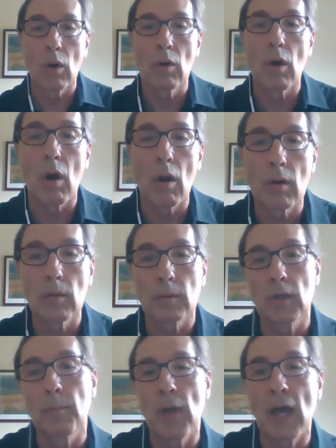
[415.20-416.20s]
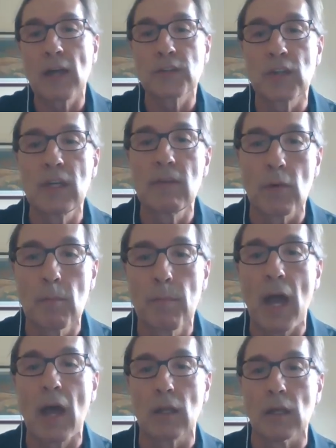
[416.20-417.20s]
or our
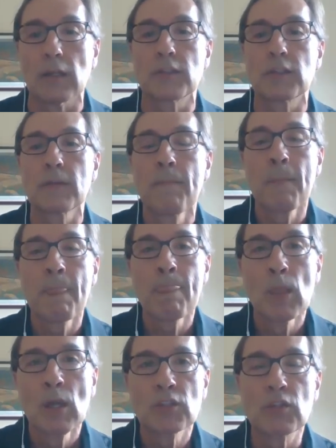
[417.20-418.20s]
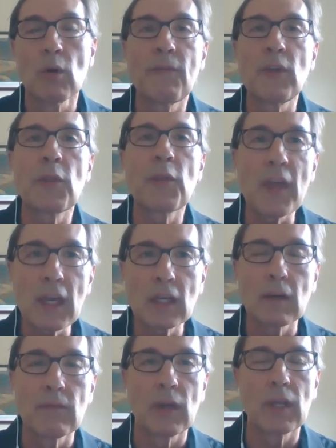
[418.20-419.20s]
capacity for balance. So if you
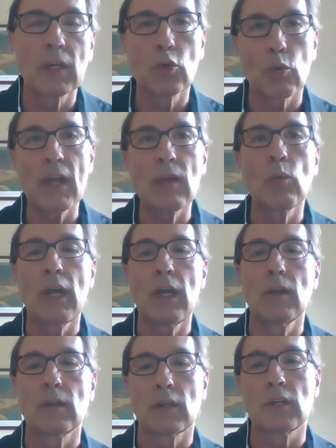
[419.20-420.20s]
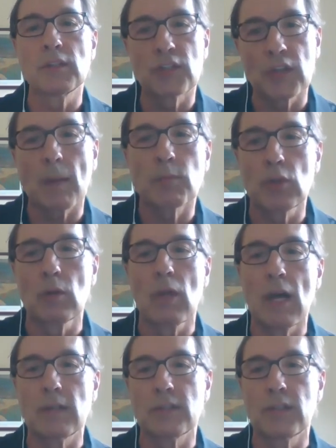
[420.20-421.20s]
think of it, a great way to
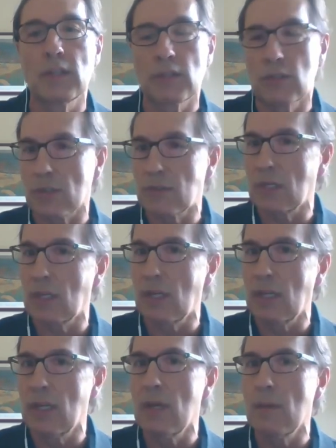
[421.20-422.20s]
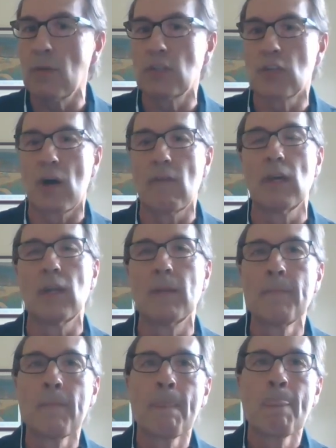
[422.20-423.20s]
conceptualize this, just to get an image
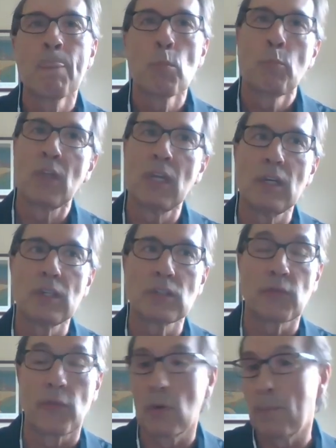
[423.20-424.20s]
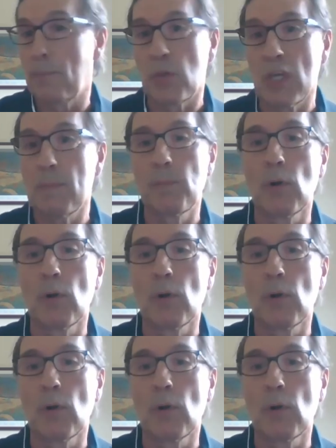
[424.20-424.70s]
of it, is for